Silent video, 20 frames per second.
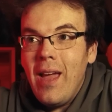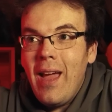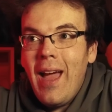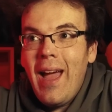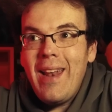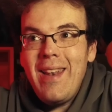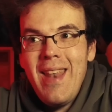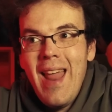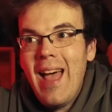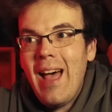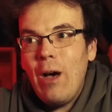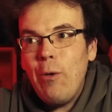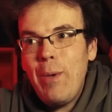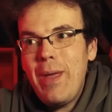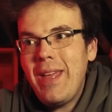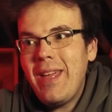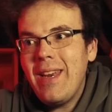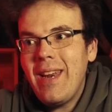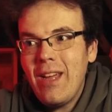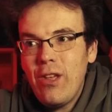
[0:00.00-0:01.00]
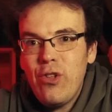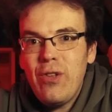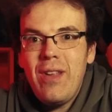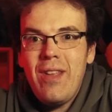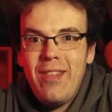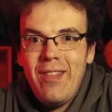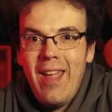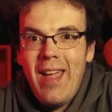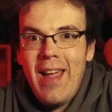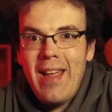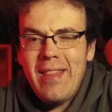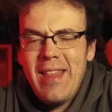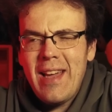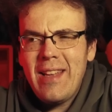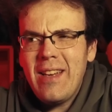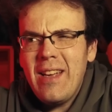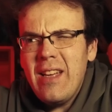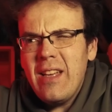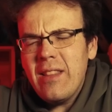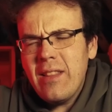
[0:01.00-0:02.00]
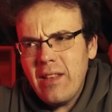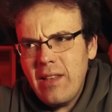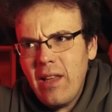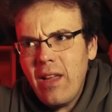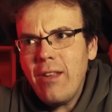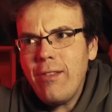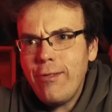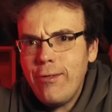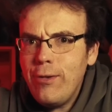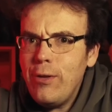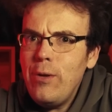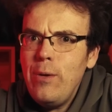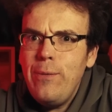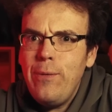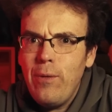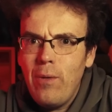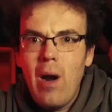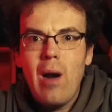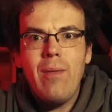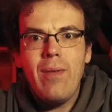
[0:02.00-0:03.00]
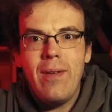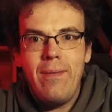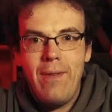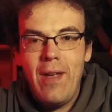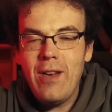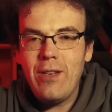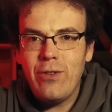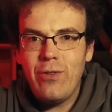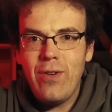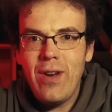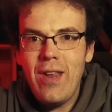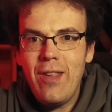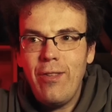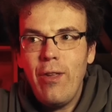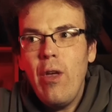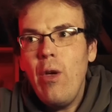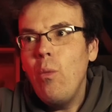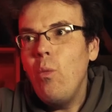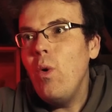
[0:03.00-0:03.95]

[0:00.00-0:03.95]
And now we can actually say that the last 2 Ferrari victories